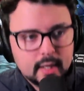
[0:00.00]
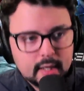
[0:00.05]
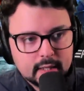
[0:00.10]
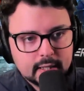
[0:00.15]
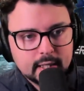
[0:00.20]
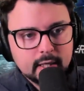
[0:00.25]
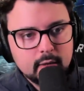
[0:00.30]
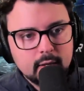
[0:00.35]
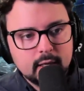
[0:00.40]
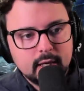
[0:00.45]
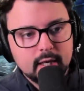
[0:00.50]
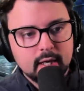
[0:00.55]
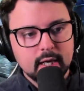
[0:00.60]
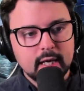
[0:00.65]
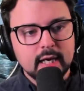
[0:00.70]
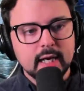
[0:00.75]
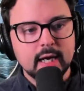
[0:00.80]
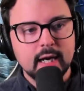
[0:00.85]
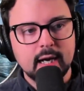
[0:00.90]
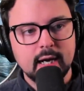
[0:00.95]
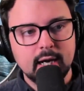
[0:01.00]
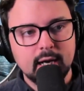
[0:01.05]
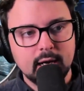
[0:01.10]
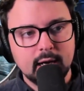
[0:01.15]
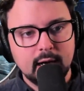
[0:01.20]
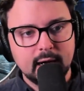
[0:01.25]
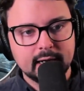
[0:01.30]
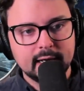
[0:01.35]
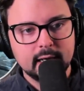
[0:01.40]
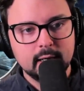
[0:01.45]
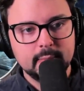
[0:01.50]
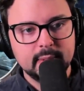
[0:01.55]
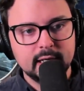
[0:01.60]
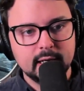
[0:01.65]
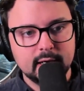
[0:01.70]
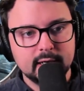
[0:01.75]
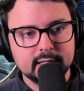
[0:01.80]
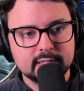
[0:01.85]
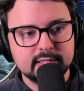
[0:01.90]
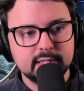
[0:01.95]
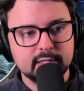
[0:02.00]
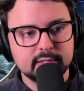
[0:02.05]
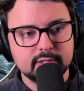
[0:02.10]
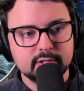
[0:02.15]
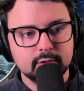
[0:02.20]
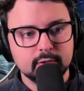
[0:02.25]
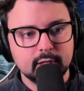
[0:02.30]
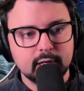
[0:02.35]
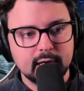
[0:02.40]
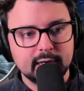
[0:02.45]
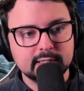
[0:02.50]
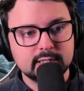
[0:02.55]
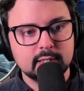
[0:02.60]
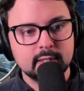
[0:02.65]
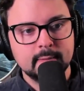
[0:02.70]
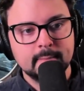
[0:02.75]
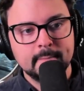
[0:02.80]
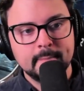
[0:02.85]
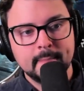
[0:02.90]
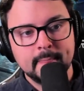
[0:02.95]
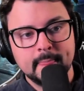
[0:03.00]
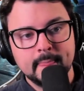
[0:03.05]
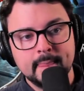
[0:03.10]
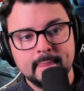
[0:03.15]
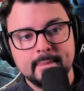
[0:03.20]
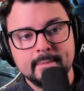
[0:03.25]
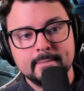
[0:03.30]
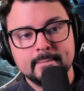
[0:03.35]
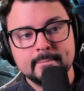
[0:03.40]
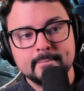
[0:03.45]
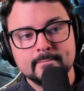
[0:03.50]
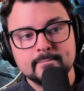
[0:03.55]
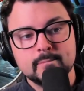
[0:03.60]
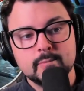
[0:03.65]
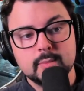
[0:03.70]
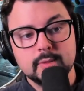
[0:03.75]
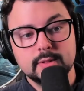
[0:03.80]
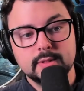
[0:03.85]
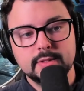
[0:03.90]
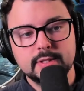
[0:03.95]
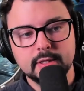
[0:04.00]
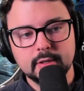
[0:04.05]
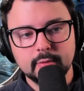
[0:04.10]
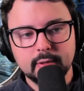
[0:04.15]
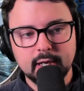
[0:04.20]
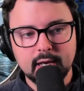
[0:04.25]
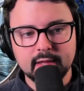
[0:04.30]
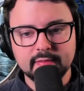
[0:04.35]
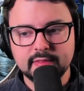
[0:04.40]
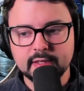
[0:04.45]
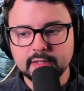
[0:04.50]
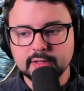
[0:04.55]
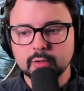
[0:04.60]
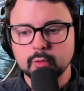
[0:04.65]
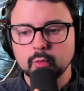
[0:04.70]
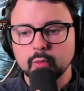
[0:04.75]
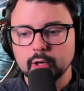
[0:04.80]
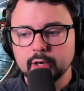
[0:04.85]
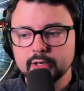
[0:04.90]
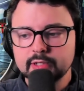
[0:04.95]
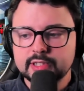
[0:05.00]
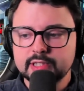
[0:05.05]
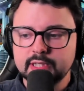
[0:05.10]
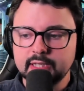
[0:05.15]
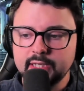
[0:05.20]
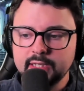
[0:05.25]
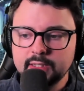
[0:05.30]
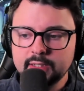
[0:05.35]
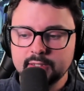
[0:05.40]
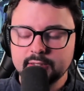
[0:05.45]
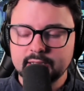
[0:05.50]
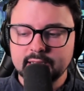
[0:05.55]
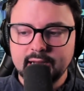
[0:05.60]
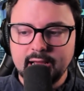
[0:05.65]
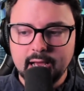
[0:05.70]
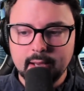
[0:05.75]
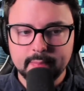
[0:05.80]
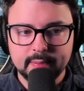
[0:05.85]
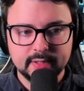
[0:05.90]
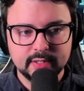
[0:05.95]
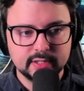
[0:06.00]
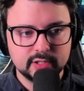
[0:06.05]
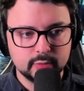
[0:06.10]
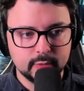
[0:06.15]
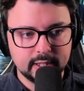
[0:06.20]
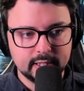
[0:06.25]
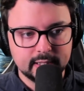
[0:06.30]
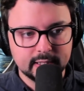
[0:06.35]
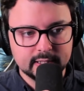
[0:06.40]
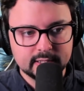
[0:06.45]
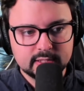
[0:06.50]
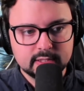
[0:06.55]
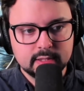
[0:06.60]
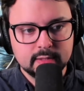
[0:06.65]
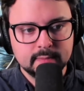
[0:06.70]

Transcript: You know, I gotta be honest here too, guys. Do you know what I think the worst thing that happened this week is?